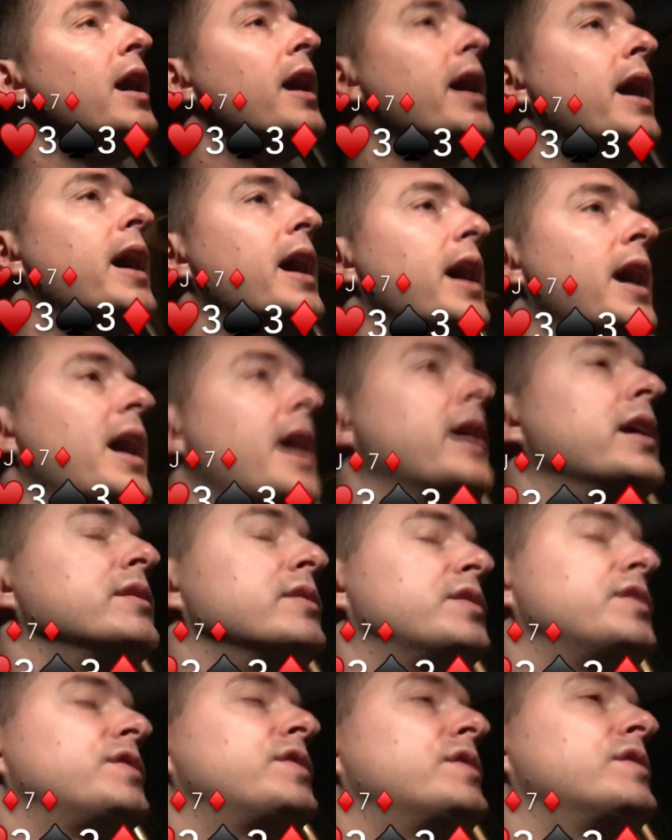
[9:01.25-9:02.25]

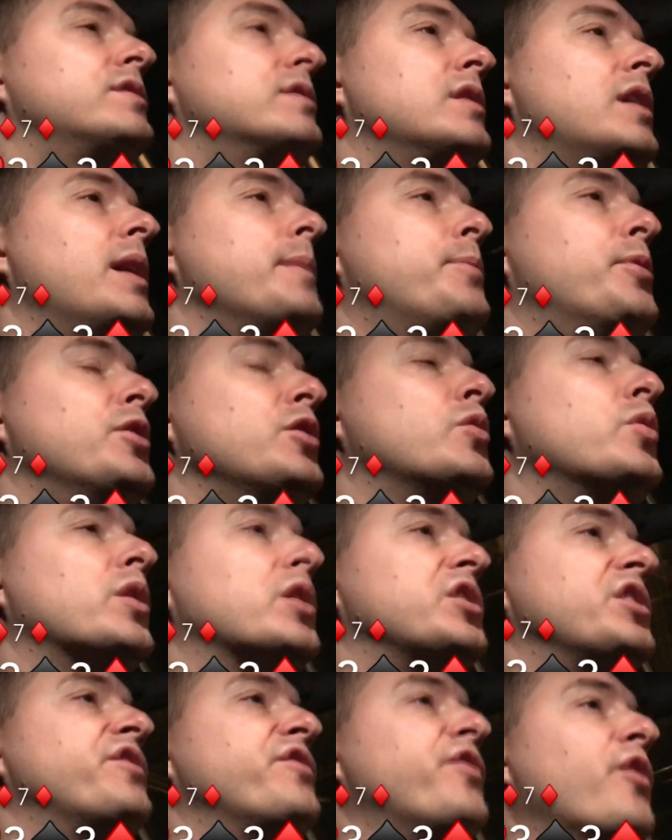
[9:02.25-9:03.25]
And I pretty
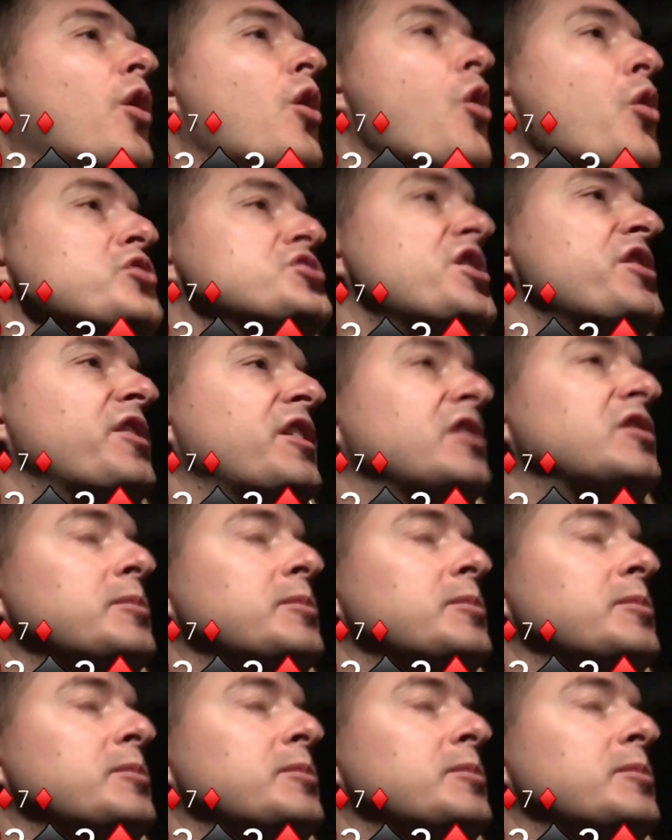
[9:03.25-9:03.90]
quickly fold, which I think